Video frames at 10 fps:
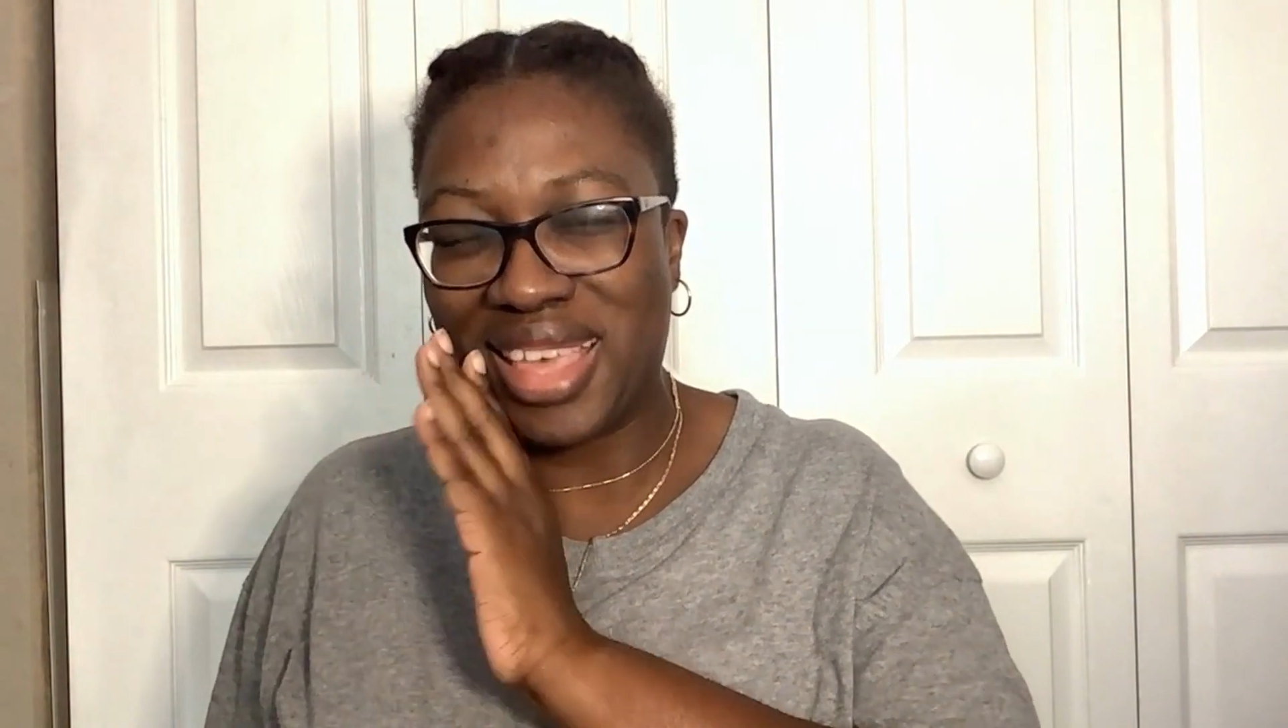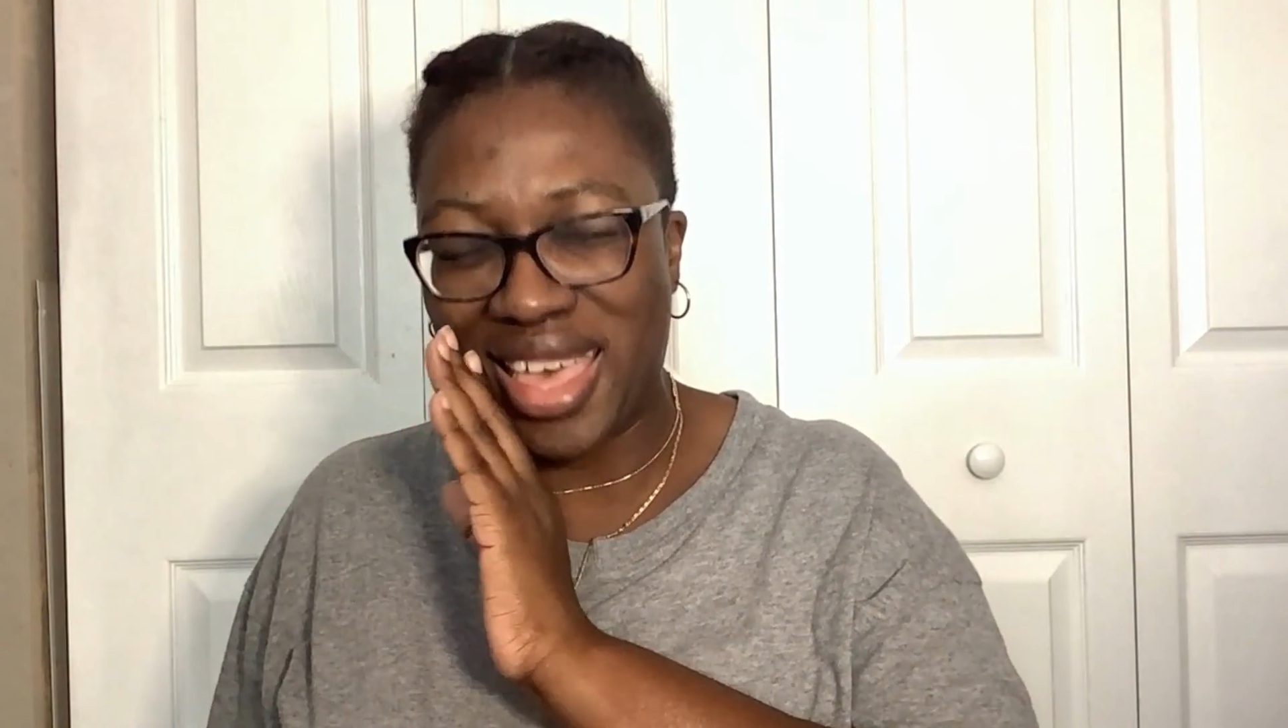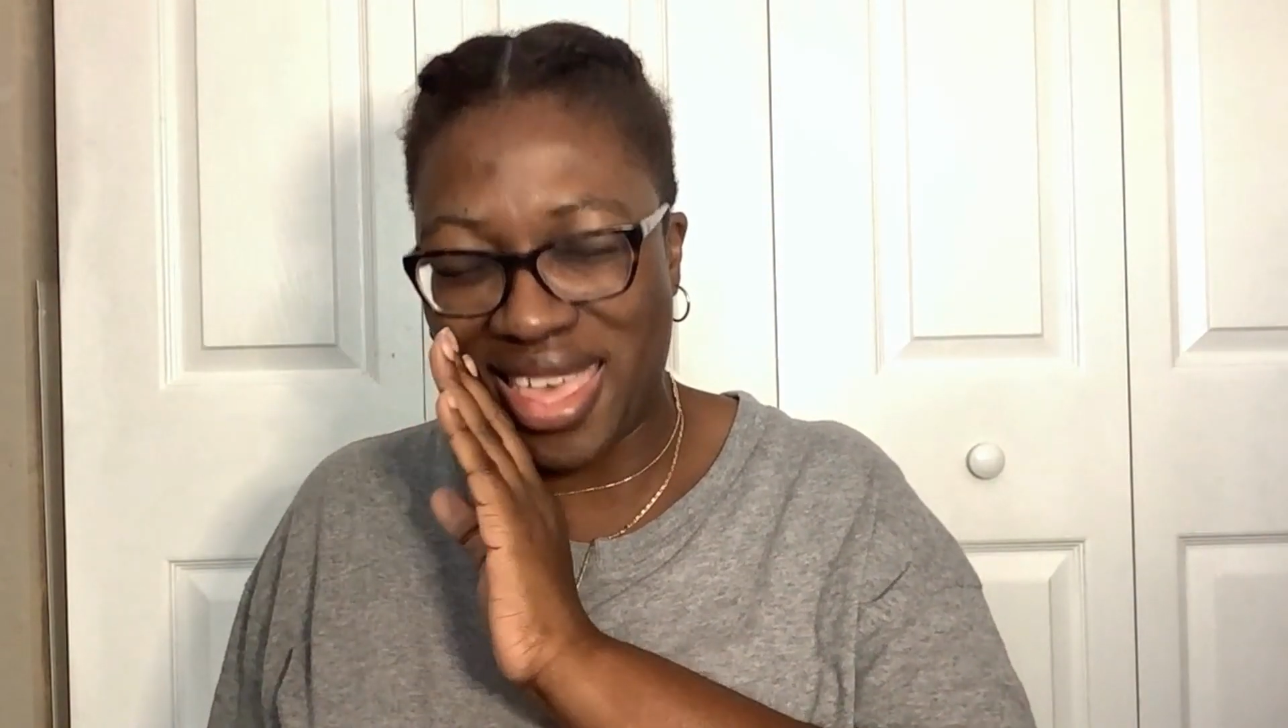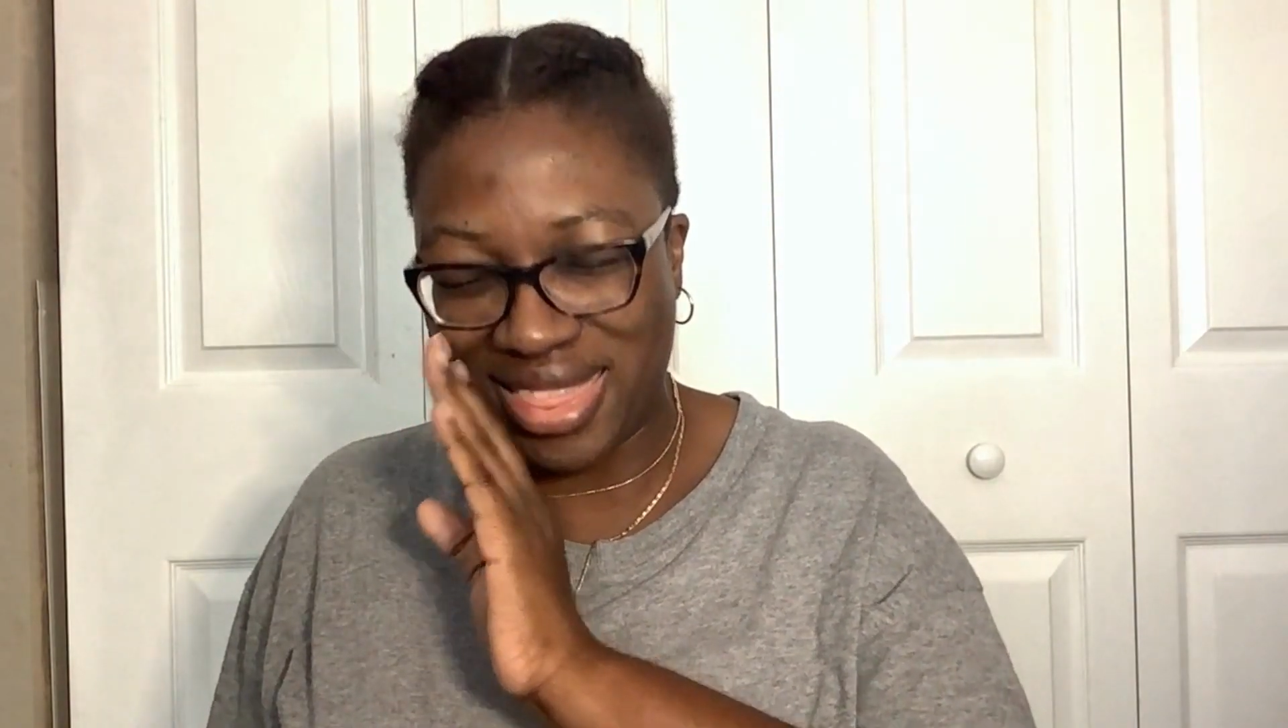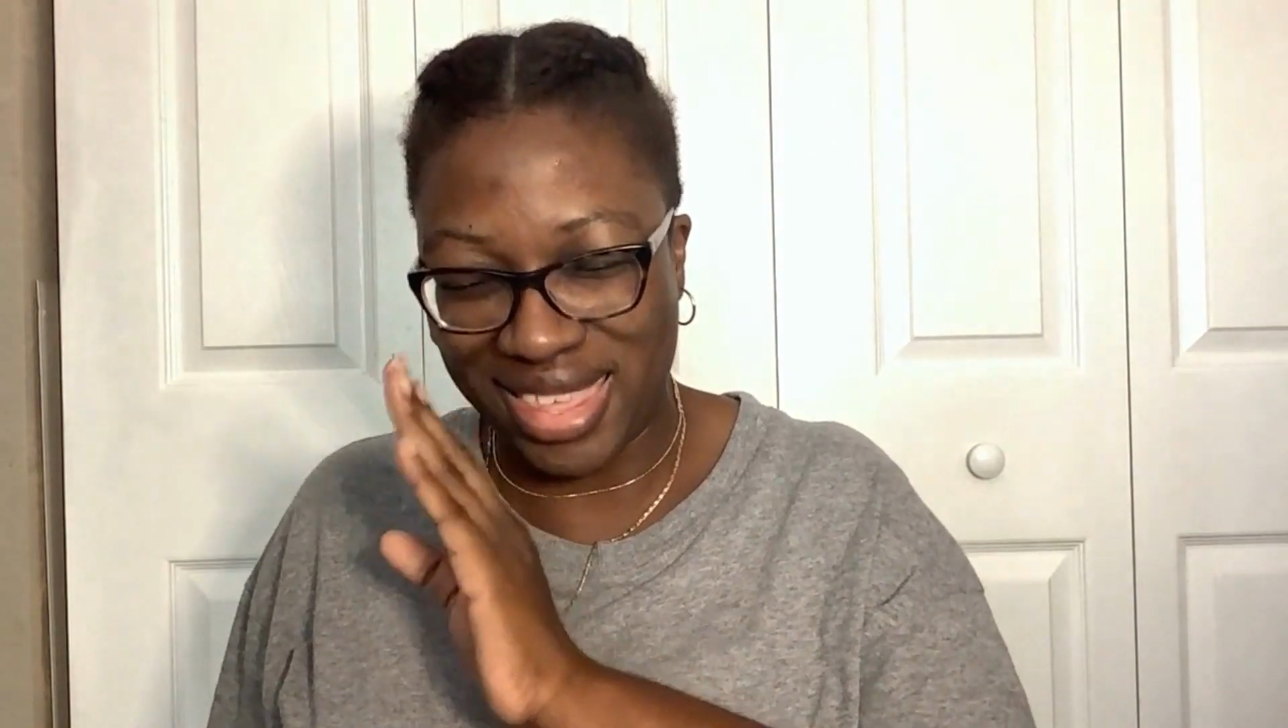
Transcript: I